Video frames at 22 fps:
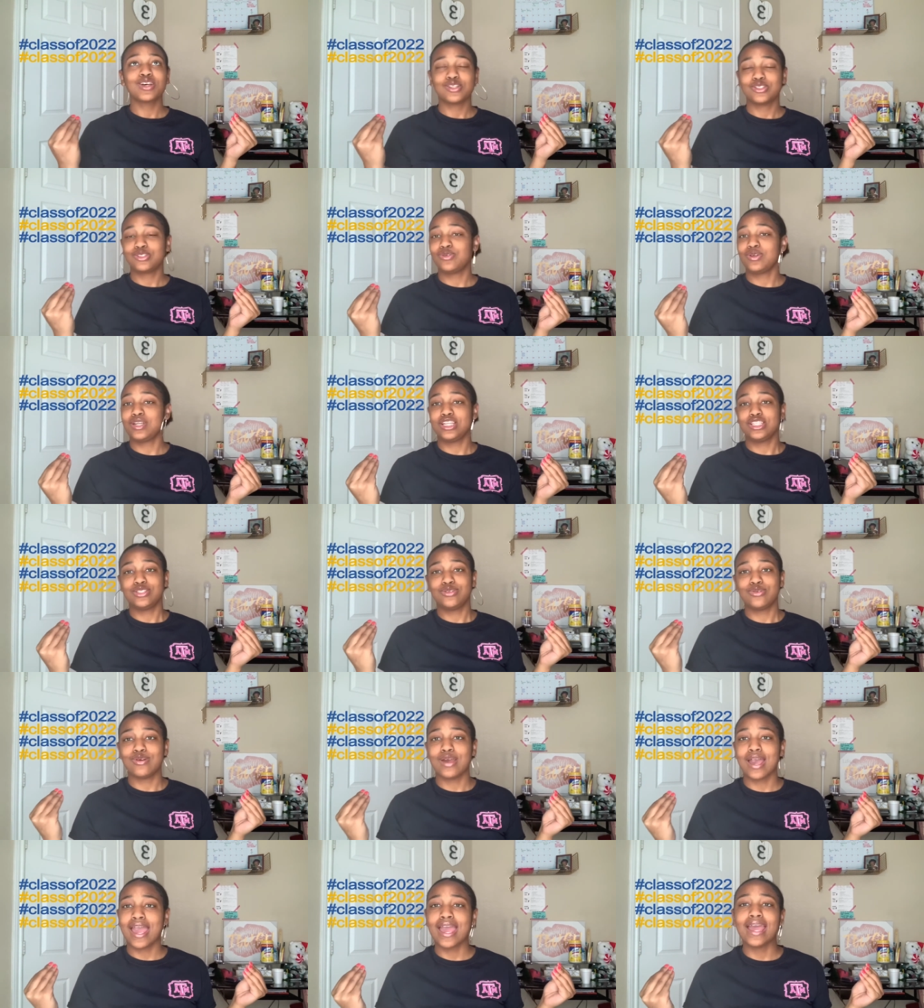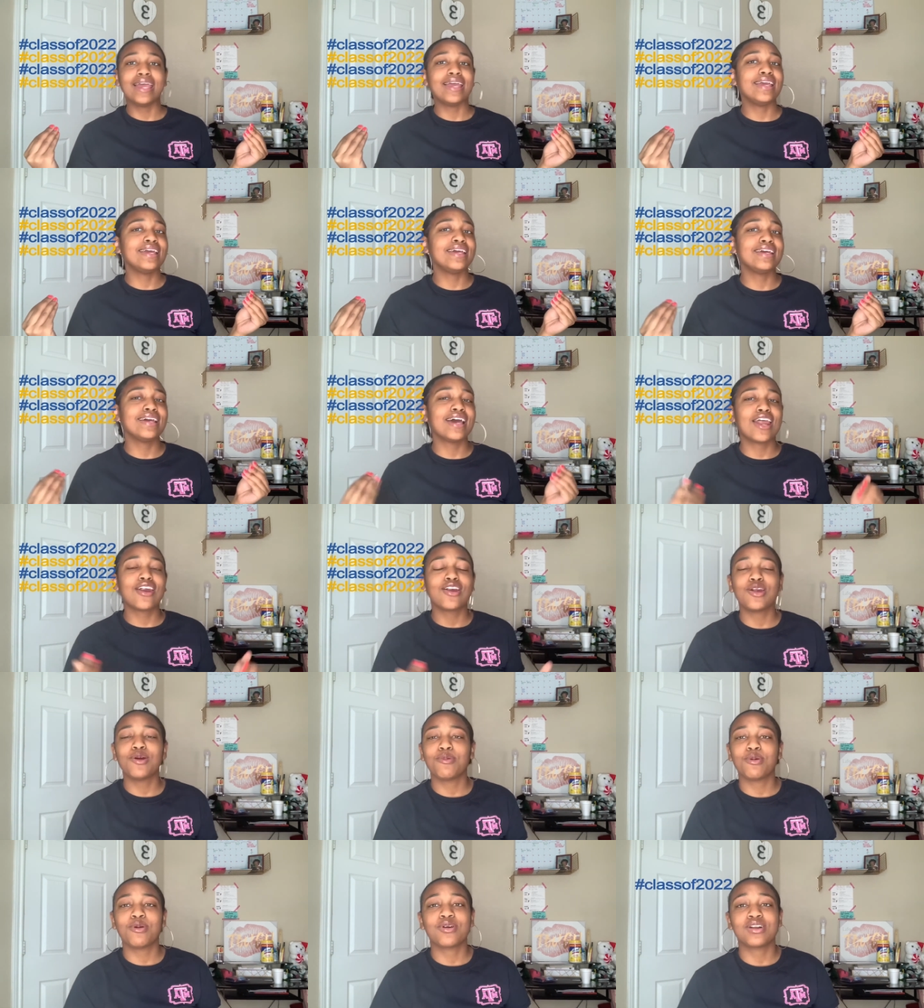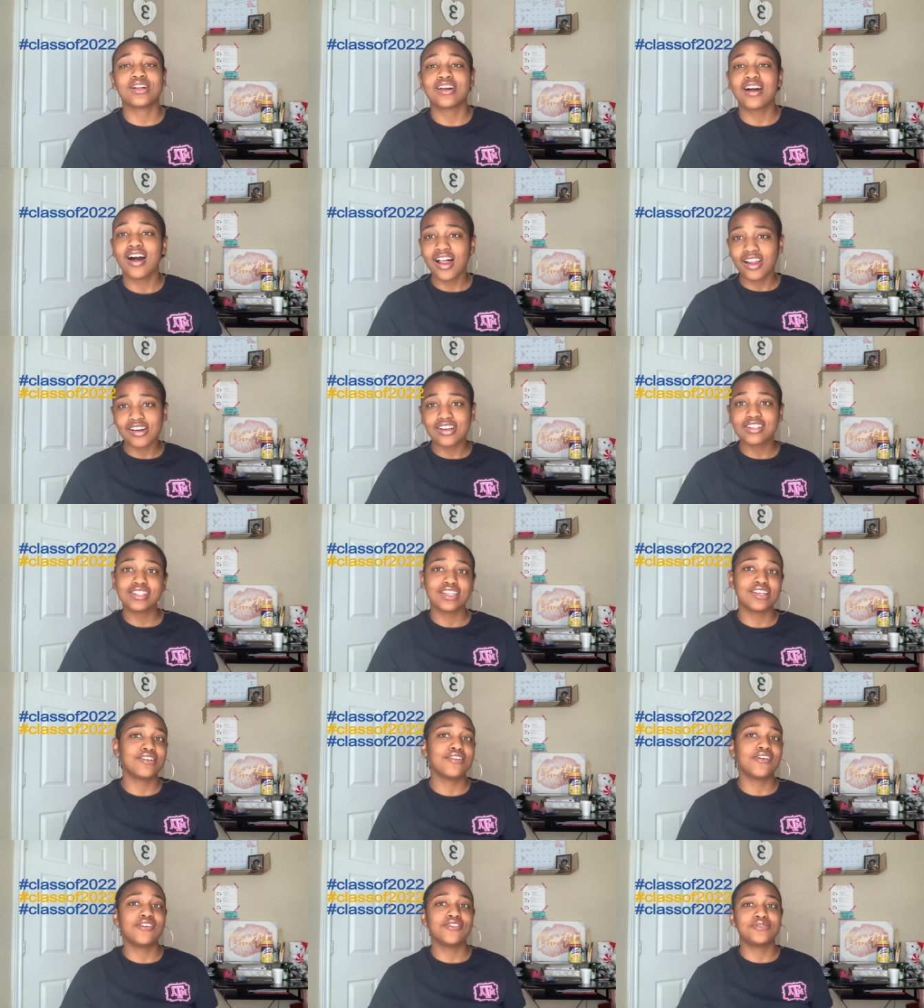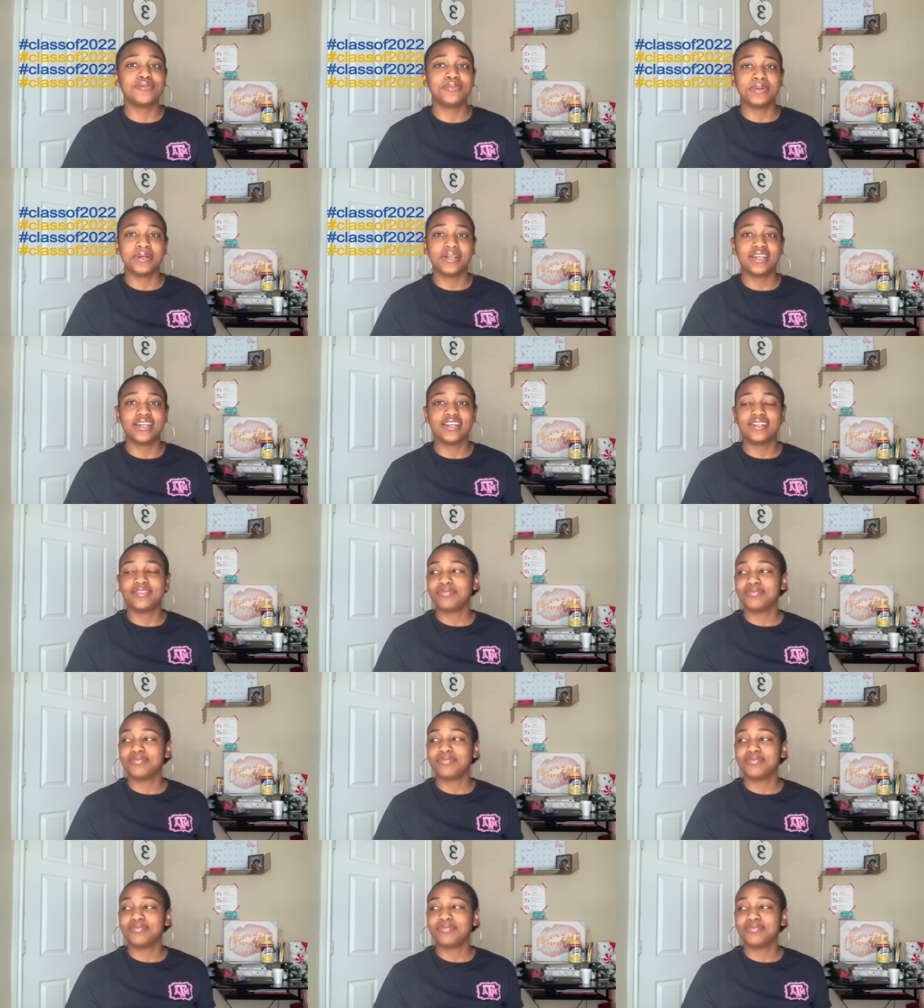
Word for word: 22 gang. I don't know what we're gonna call ourselves, but